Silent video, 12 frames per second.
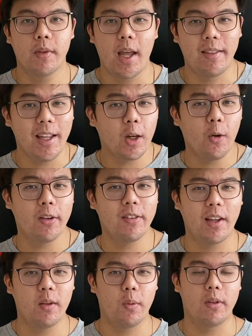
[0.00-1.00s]
And that
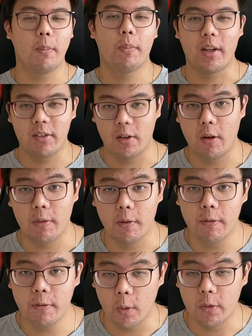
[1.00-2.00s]
coincides with the pricing of the
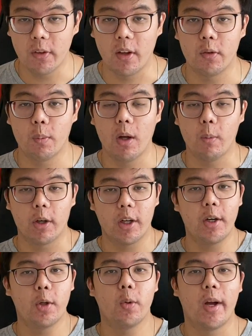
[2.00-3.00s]
phones as well. We're
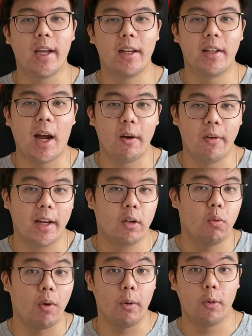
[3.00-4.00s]
going to do a
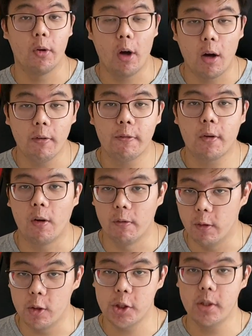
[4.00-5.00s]
direct rounded off
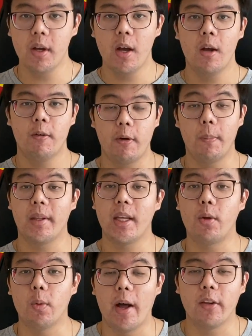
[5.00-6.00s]
conversion from the
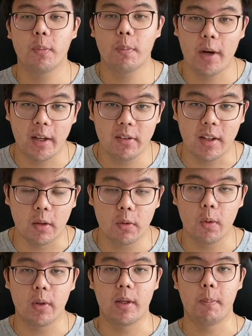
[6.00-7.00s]
US pricing.
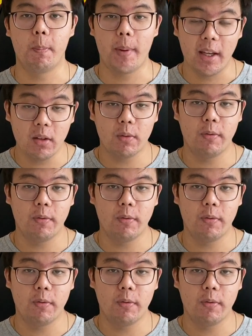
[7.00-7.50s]
So the base